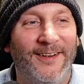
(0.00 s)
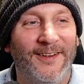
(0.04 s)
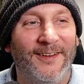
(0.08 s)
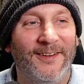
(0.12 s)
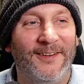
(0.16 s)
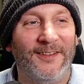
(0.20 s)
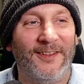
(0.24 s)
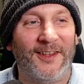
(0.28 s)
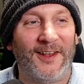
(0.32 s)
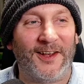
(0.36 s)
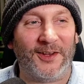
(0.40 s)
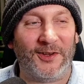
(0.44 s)

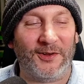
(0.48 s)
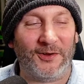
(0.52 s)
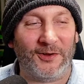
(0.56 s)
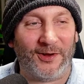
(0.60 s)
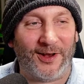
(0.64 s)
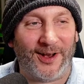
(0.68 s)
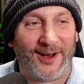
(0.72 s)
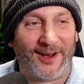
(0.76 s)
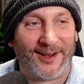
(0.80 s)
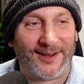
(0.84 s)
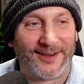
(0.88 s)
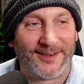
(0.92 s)
Thank you
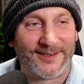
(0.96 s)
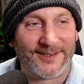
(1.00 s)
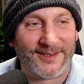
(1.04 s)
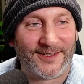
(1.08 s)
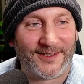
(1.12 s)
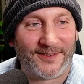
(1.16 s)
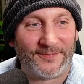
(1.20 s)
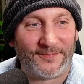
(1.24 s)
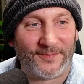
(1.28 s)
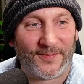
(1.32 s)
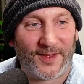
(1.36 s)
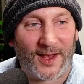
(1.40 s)
guys.
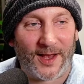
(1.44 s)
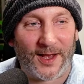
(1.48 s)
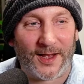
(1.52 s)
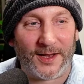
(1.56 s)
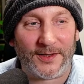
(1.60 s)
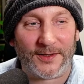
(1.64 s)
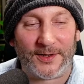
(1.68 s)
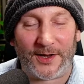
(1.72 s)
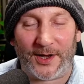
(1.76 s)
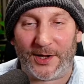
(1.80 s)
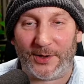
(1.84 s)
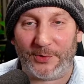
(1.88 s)

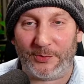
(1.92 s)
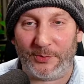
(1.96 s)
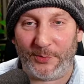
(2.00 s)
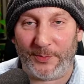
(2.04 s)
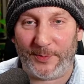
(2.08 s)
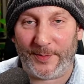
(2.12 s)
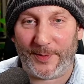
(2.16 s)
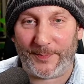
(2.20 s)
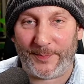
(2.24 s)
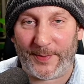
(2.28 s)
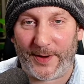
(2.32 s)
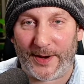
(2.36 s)
And I will
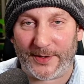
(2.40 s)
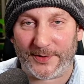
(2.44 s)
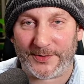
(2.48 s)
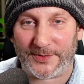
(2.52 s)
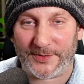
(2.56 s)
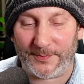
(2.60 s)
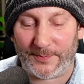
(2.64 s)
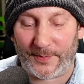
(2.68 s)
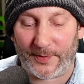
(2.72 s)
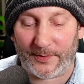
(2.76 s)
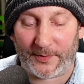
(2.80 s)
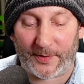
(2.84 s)
be back
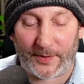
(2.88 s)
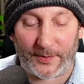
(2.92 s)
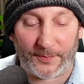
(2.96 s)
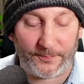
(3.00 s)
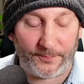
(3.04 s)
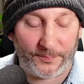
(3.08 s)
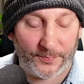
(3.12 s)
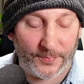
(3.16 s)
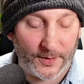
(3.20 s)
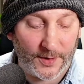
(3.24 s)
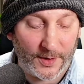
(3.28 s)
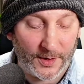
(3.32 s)
tomorrow.
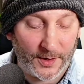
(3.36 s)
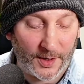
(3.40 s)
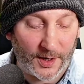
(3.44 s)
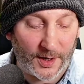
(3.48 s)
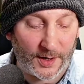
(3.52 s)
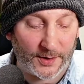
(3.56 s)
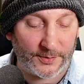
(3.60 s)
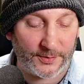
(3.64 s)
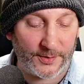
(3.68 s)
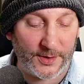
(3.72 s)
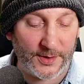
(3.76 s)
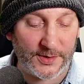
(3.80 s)

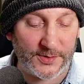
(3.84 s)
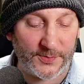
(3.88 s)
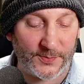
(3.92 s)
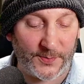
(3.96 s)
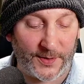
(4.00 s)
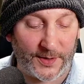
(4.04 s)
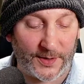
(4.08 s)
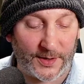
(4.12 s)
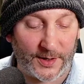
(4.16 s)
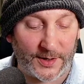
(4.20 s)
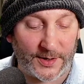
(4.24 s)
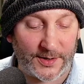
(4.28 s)
And this
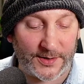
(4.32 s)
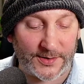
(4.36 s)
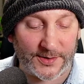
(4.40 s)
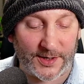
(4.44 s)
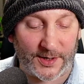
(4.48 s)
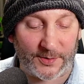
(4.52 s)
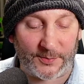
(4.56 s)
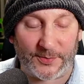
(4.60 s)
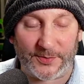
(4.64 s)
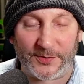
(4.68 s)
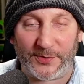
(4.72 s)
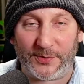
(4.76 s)
week, like I say,
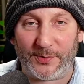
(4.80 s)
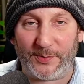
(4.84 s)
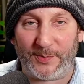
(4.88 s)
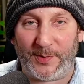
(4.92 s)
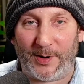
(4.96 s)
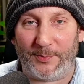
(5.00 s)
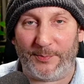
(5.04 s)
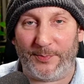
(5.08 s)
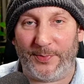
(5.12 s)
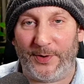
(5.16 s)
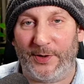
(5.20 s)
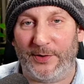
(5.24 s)
we're talking
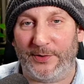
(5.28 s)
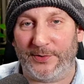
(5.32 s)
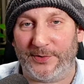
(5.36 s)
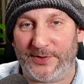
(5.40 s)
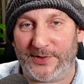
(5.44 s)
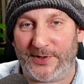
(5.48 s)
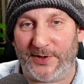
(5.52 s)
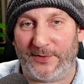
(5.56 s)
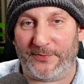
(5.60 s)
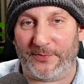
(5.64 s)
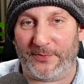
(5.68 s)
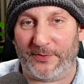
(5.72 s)
about beyond
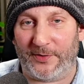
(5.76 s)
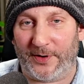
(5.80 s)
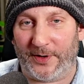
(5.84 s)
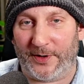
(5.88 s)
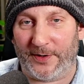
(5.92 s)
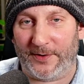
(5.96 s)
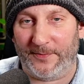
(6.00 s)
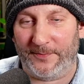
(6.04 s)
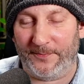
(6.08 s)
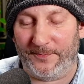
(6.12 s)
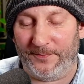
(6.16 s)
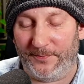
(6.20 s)
suffering.
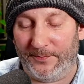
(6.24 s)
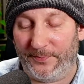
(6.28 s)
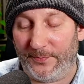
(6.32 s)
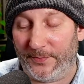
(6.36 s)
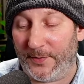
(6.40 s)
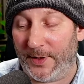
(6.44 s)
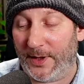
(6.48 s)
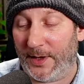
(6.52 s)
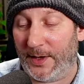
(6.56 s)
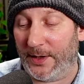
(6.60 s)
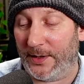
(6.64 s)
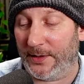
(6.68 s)

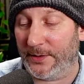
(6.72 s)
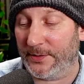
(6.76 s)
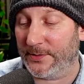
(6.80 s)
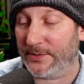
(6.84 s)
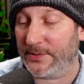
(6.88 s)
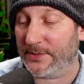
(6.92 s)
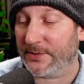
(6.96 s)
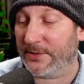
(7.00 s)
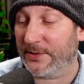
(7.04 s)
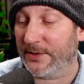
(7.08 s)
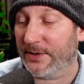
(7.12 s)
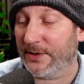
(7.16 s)
And
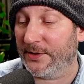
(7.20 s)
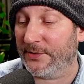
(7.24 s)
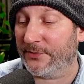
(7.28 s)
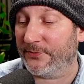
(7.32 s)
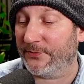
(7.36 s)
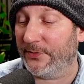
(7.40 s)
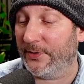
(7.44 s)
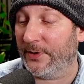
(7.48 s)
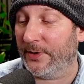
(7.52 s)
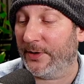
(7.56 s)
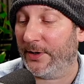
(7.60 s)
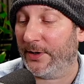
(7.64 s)
it's
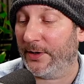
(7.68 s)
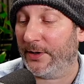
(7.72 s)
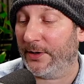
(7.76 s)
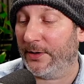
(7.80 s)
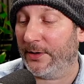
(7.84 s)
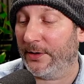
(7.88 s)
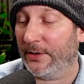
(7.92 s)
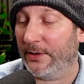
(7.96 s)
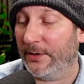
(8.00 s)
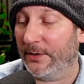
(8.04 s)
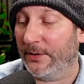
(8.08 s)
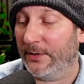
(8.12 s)
really,
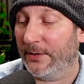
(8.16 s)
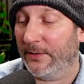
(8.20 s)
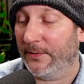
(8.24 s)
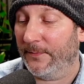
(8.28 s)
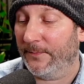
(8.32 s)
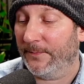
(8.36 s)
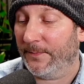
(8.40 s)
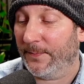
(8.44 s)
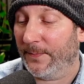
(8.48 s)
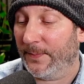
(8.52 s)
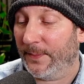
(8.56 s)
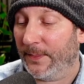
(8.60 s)

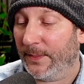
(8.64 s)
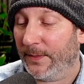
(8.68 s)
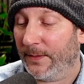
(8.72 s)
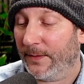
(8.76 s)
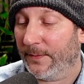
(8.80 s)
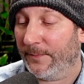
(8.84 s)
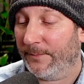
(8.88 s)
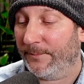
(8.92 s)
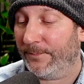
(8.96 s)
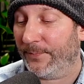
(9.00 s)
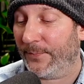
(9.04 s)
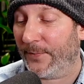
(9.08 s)

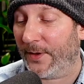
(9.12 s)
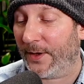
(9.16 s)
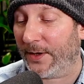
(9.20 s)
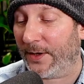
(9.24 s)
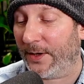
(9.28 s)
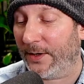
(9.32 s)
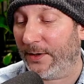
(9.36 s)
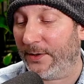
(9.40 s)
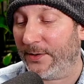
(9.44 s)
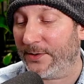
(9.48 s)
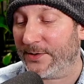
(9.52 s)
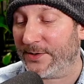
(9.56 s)
I
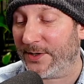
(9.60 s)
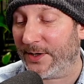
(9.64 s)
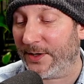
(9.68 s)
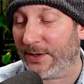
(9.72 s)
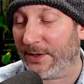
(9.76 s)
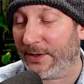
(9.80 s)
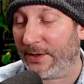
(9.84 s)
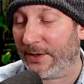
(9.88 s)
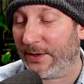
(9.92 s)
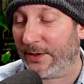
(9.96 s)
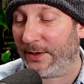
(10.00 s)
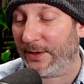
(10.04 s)
cannot tell
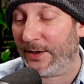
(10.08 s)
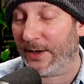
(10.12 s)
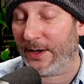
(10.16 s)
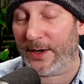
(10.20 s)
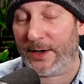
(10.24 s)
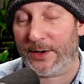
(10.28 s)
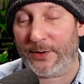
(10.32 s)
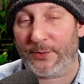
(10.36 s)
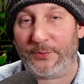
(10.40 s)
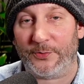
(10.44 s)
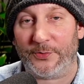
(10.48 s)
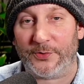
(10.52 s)
you
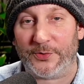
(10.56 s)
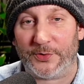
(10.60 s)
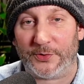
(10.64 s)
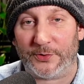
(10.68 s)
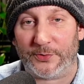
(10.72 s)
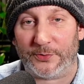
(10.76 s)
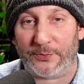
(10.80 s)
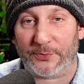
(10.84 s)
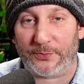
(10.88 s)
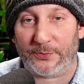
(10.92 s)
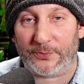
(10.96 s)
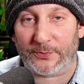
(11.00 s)
how
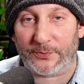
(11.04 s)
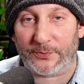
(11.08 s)
to